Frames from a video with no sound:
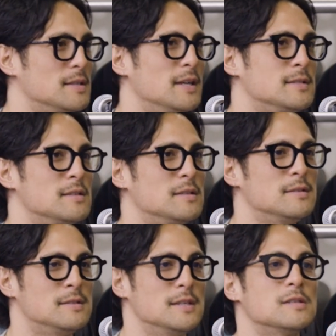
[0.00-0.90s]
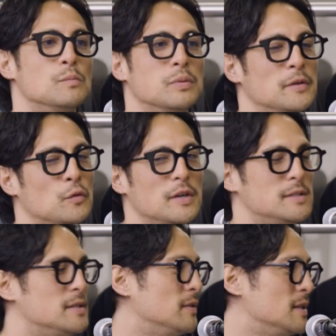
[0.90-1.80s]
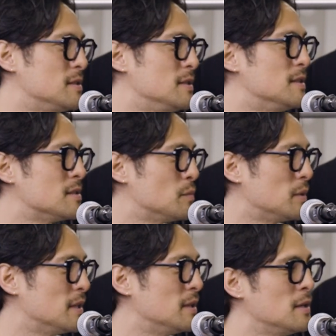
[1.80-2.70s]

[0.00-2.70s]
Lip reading: It's a discipline. Creativity is a discipline.